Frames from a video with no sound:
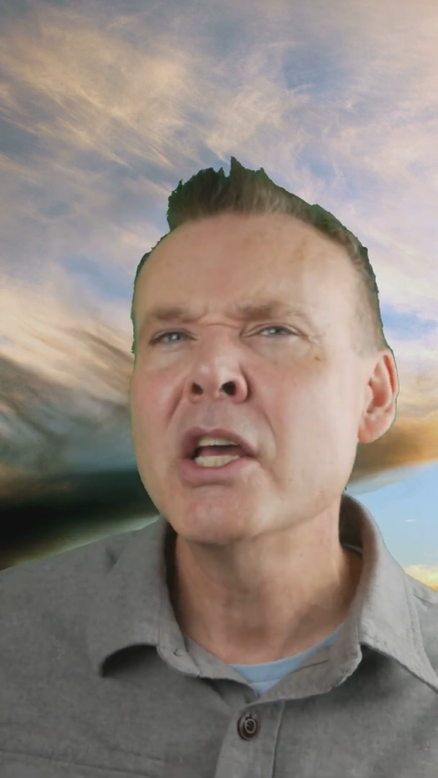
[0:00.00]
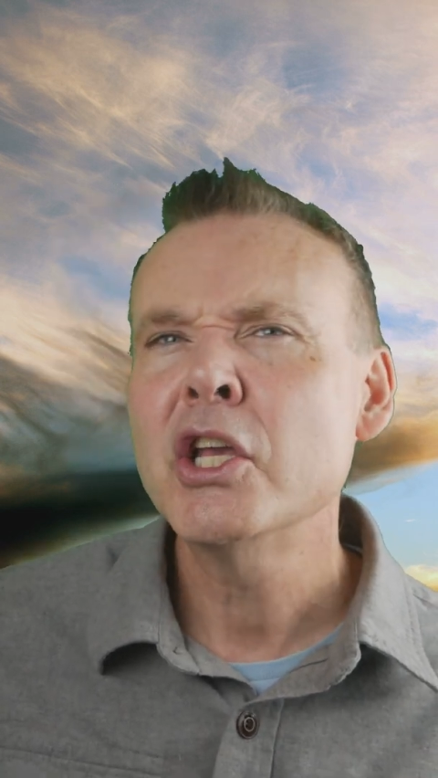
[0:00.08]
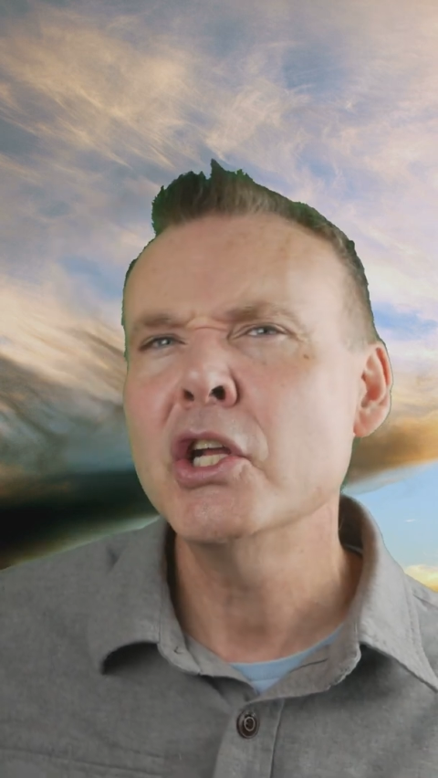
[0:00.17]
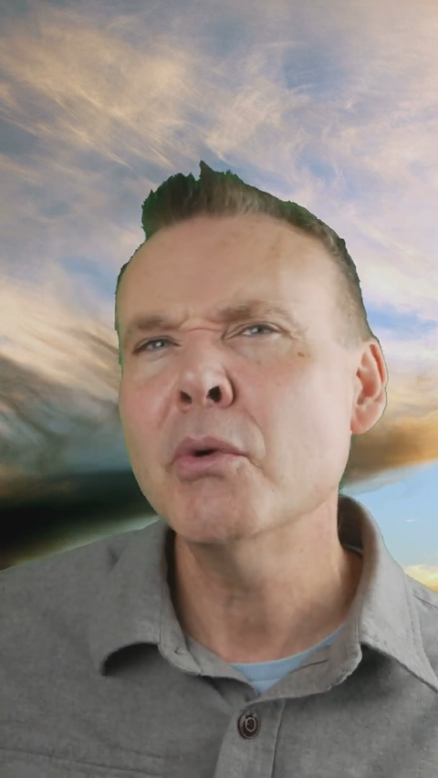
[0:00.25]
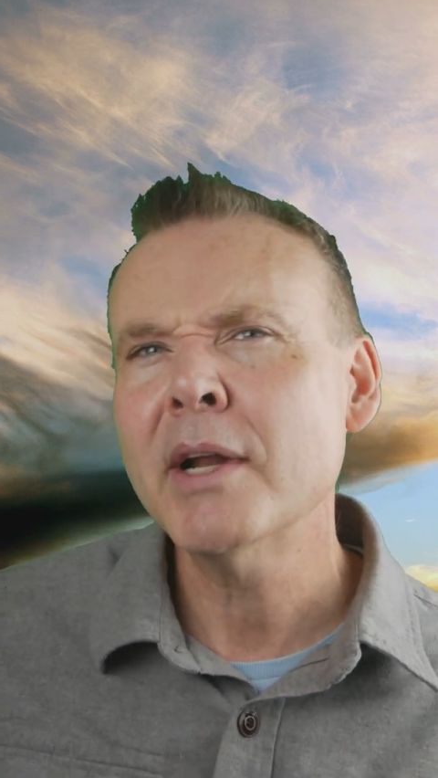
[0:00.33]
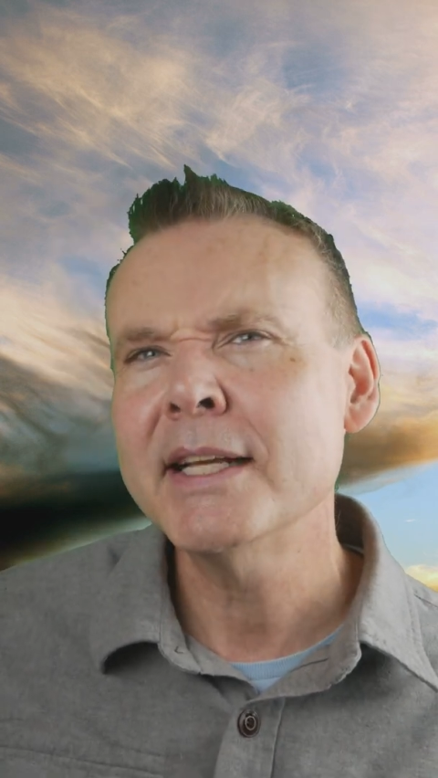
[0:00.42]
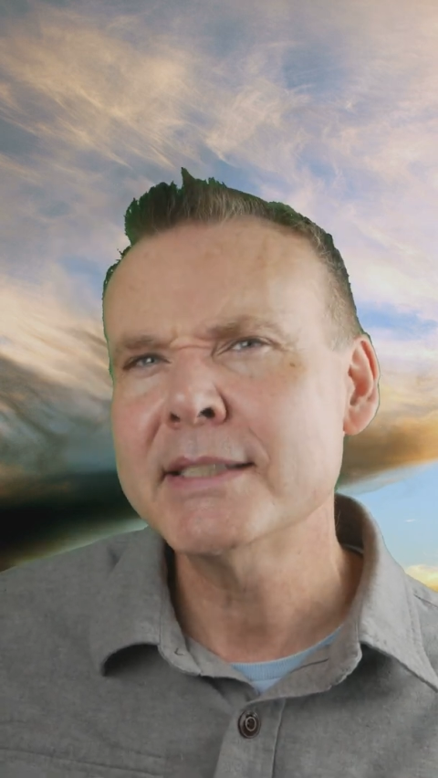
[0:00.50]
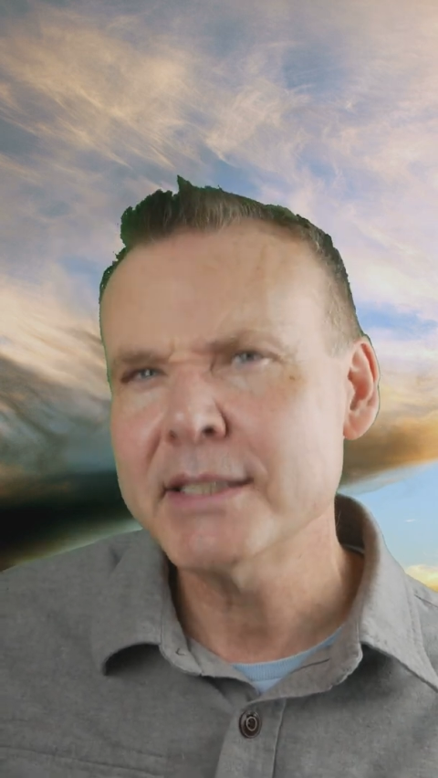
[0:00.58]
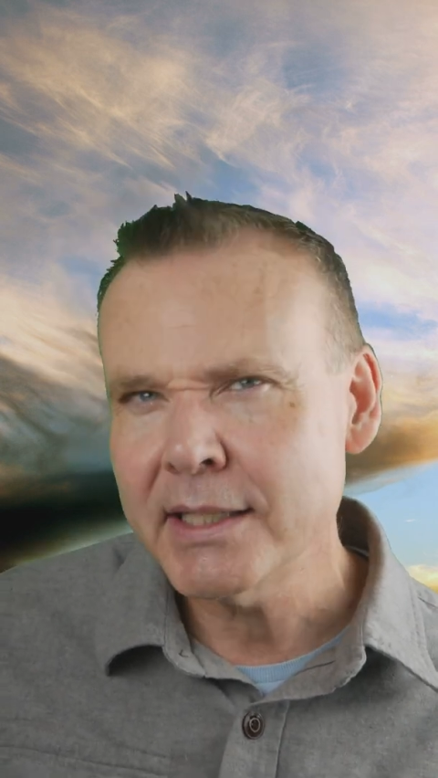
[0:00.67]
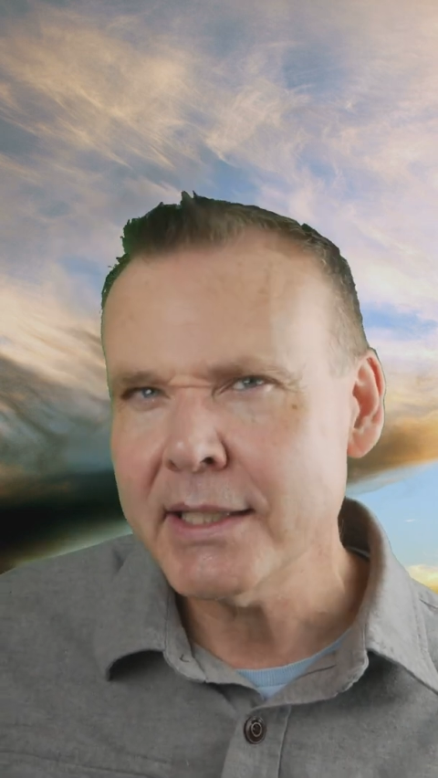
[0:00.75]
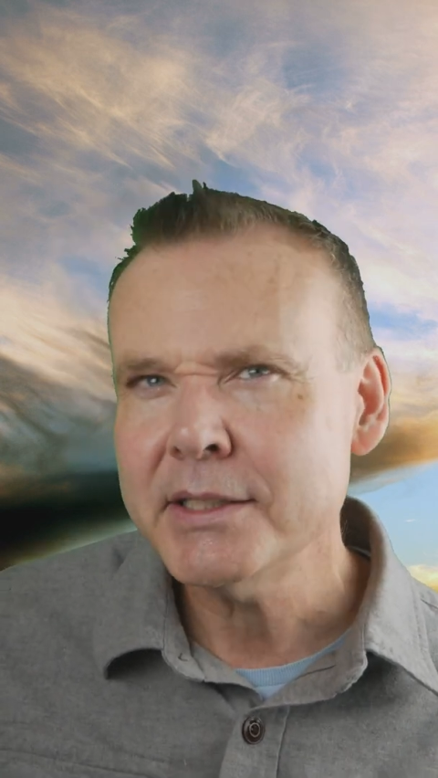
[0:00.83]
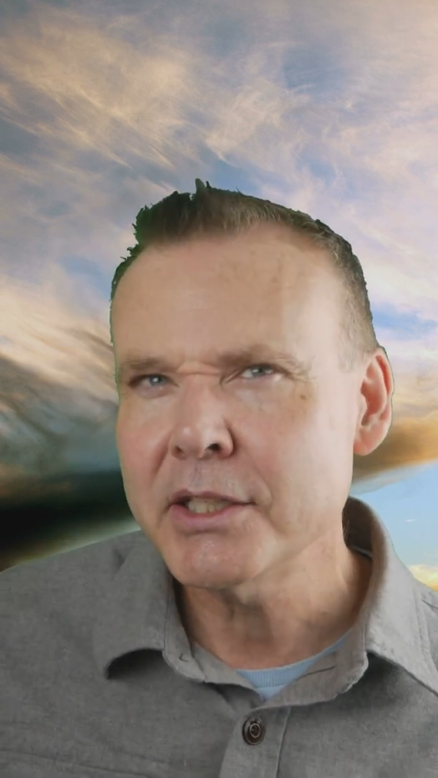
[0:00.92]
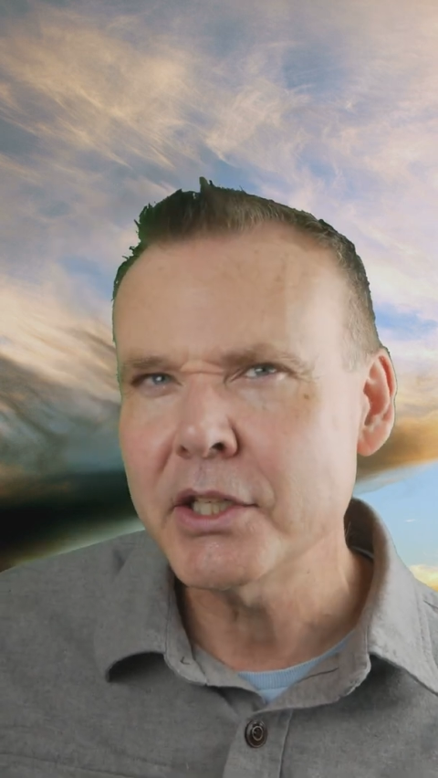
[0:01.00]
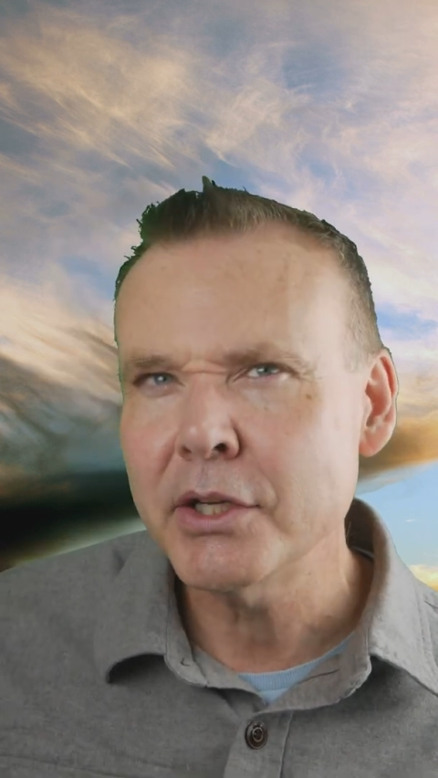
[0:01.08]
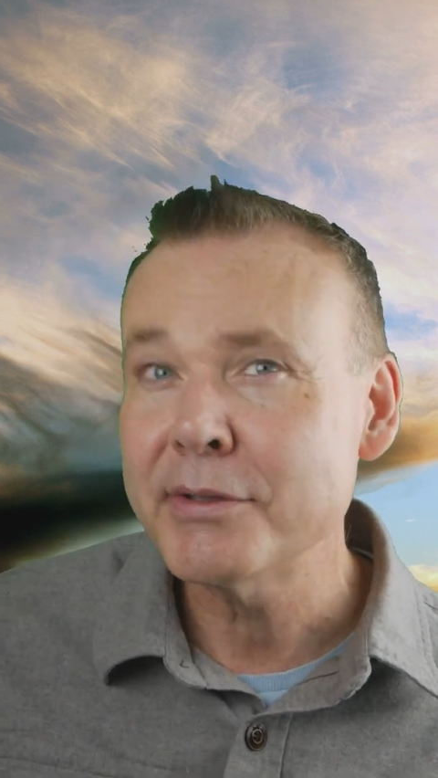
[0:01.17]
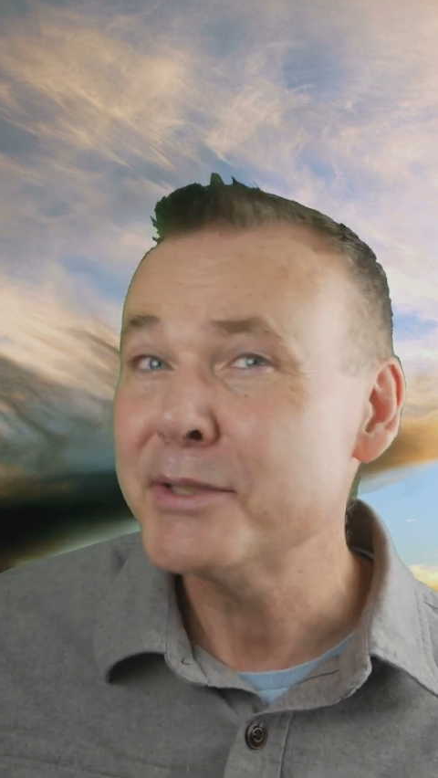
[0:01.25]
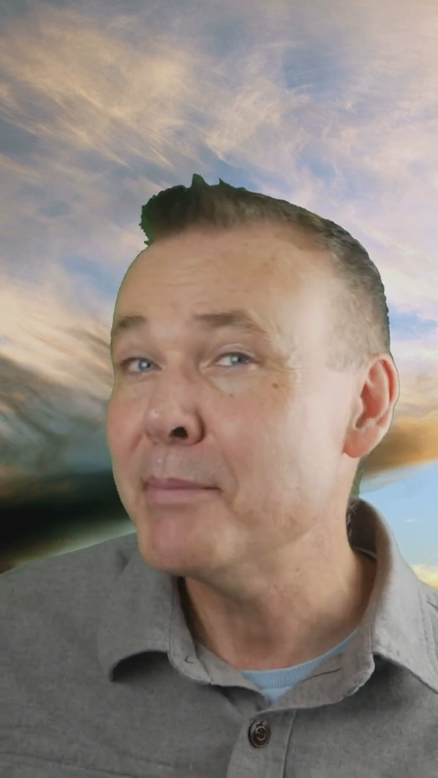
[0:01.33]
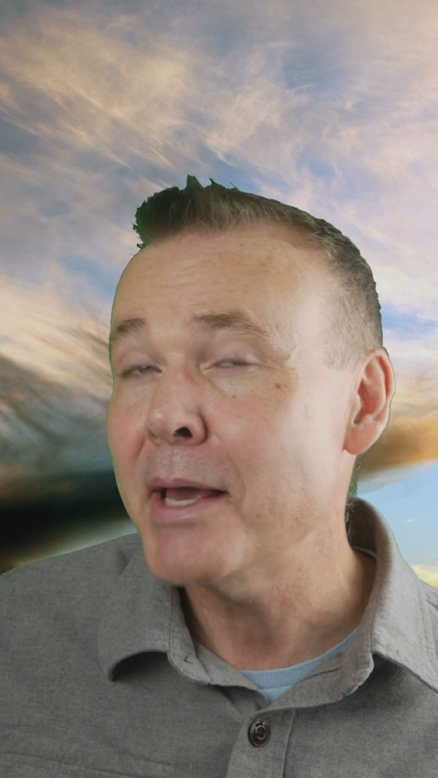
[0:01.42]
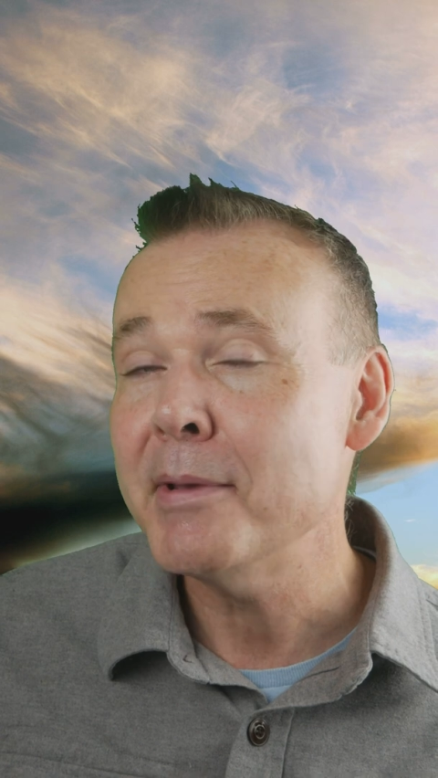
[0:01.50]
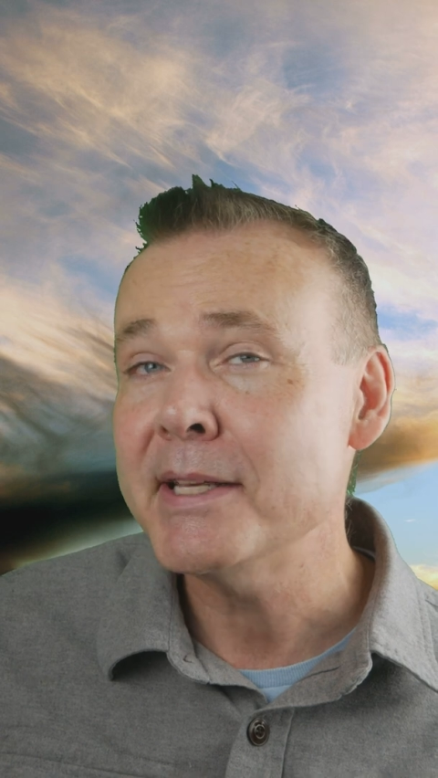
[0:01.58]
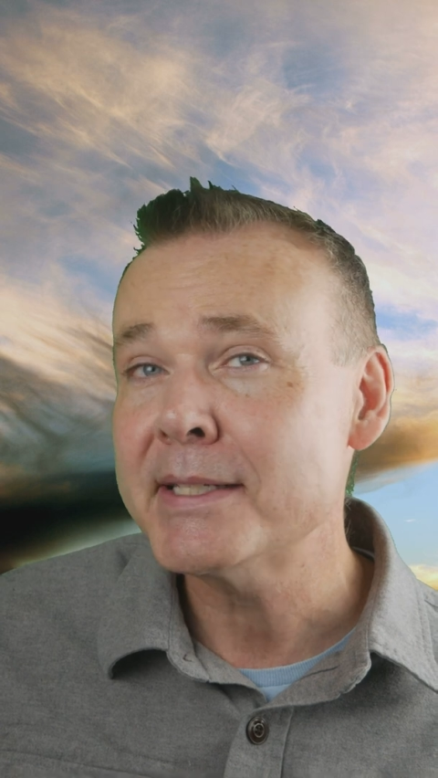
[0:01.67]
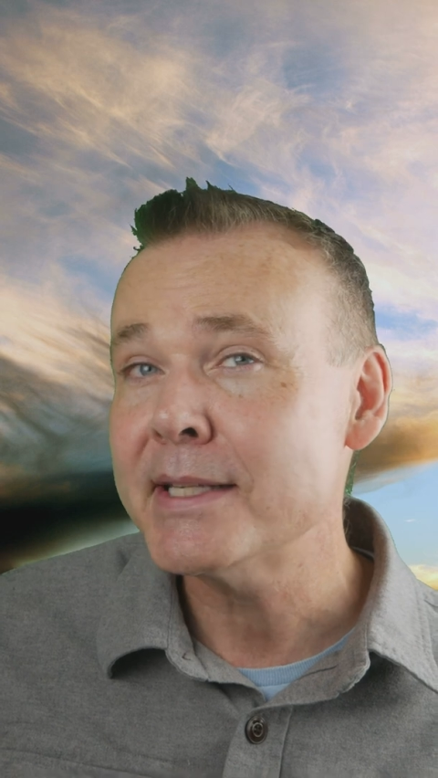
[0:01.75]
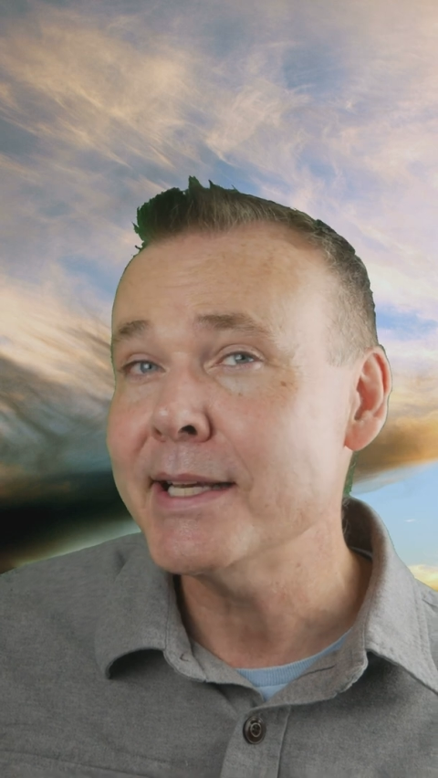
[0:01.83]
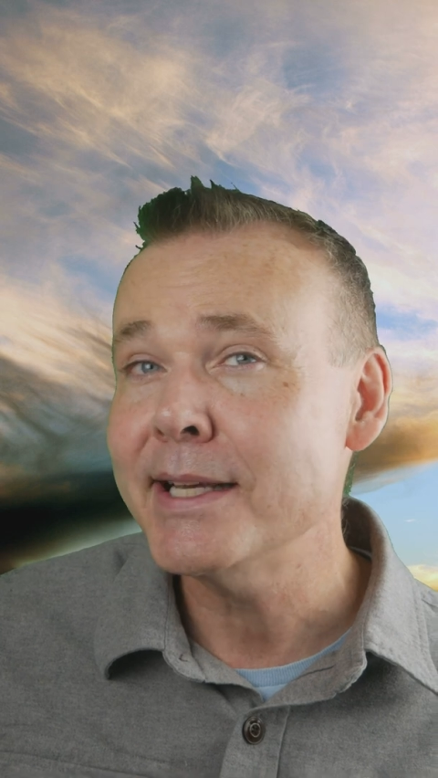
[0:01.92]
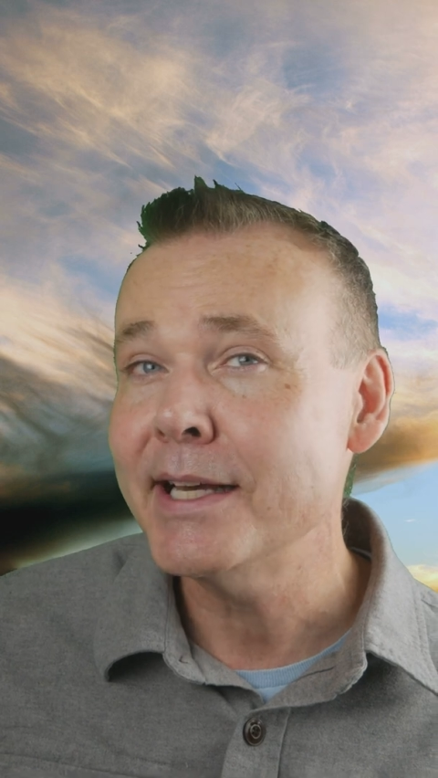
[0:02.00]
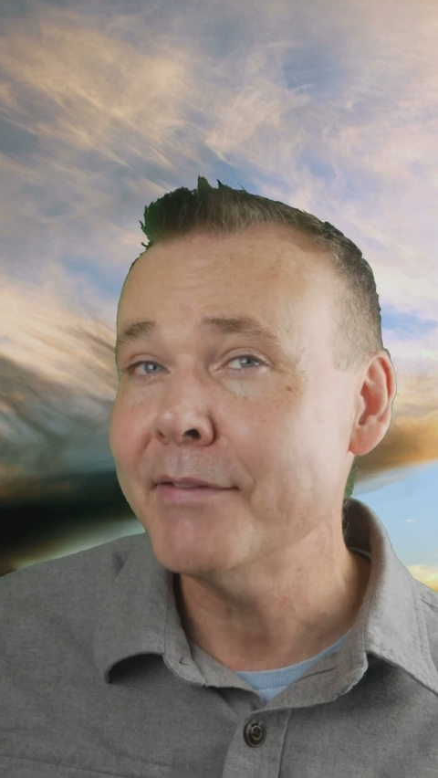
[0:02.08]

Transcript: what I'd suggest you do is maybe see